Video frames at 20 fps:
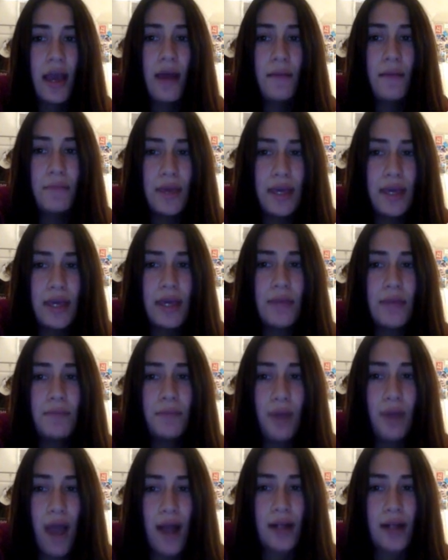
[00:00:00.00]
making
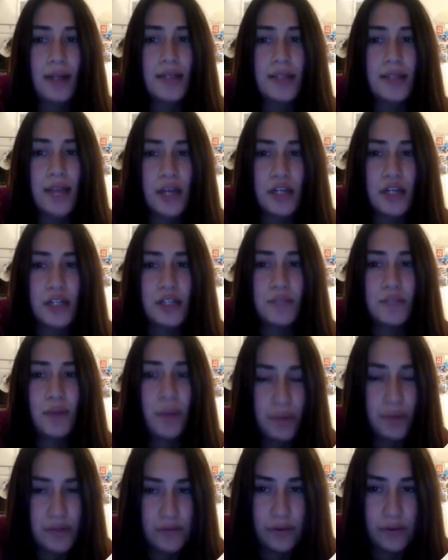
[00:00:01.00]
practice sessions
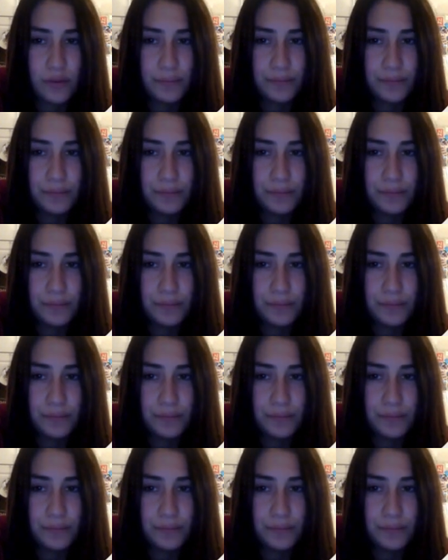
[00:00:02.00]
purposeful.